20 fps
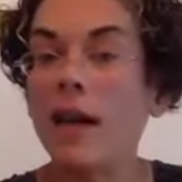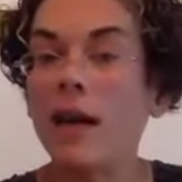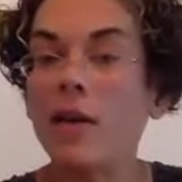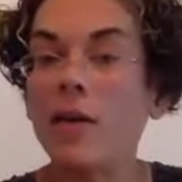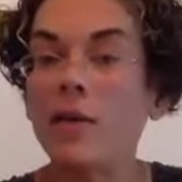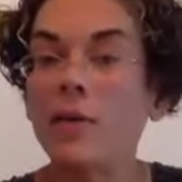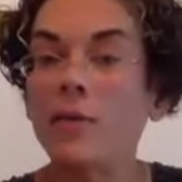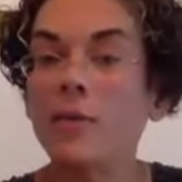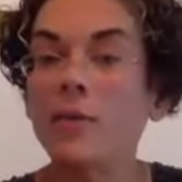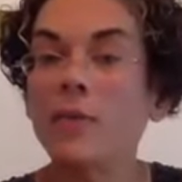
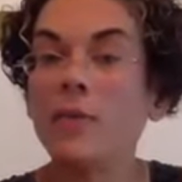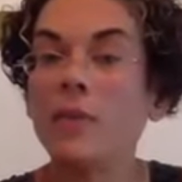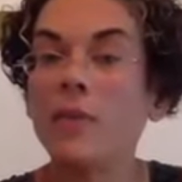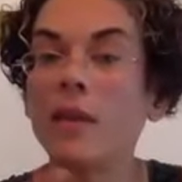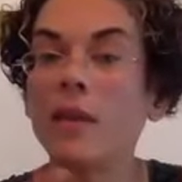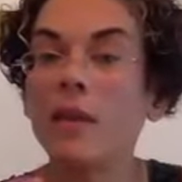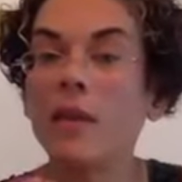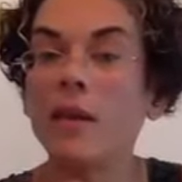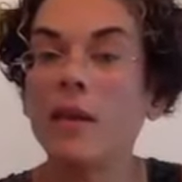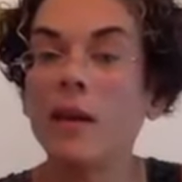out
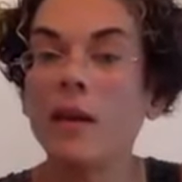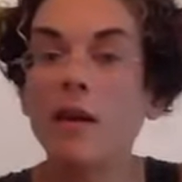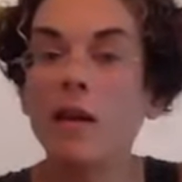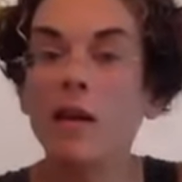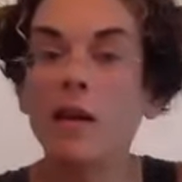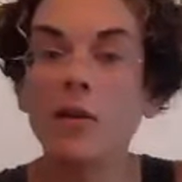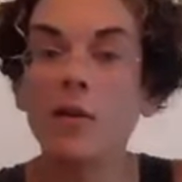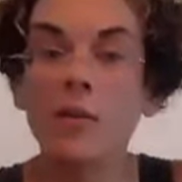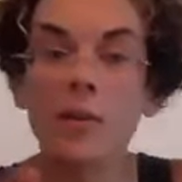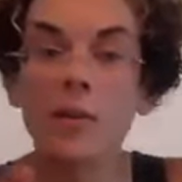
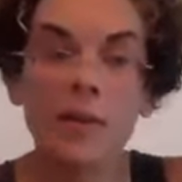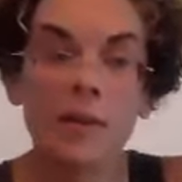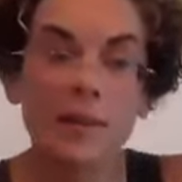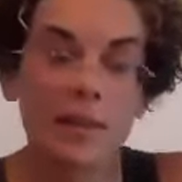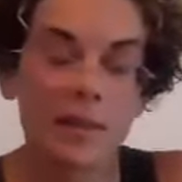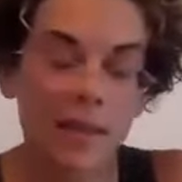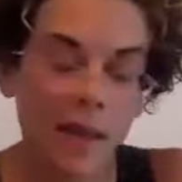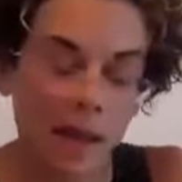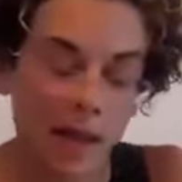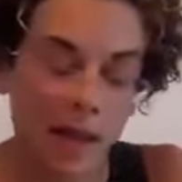uh,
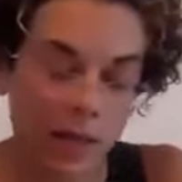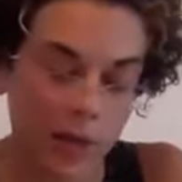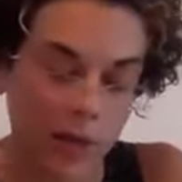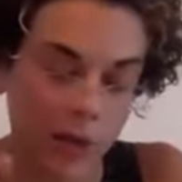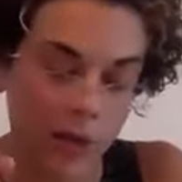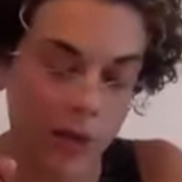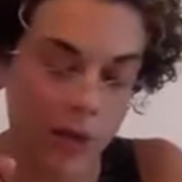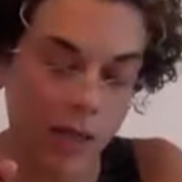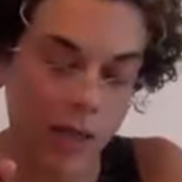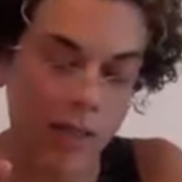was the
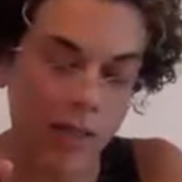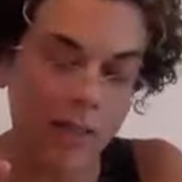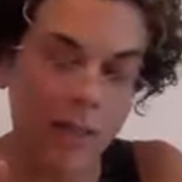Astro deck.